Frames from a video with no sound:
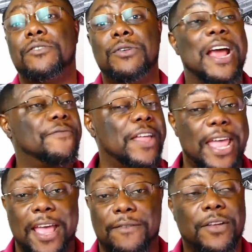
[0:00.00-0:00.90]
You have to
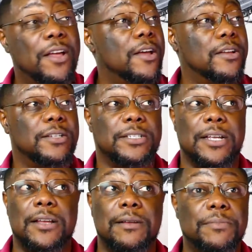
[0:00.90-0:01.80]
have
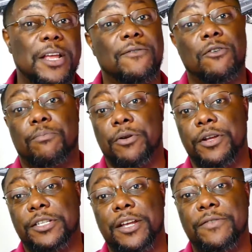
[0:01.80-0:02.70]
some level of
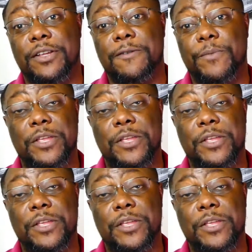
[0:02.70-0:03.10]
productivity,